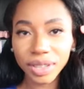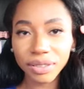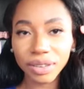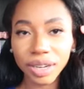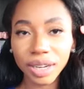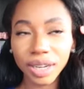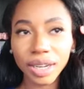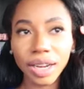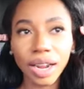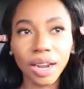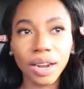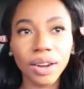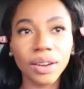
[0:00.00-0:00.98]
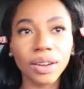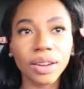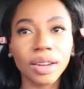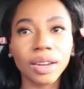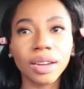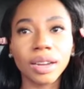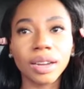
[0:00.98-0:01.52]
we're not in here,
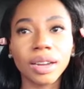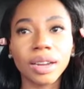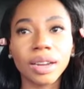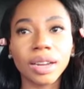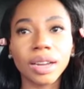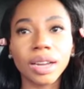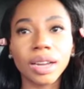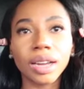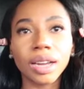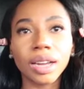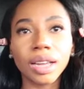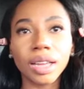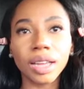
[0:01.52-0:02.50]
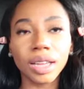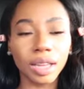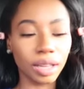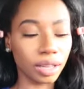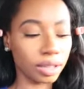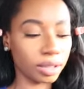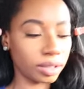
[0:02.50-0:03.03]

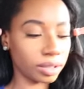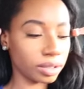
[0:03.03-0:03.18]
and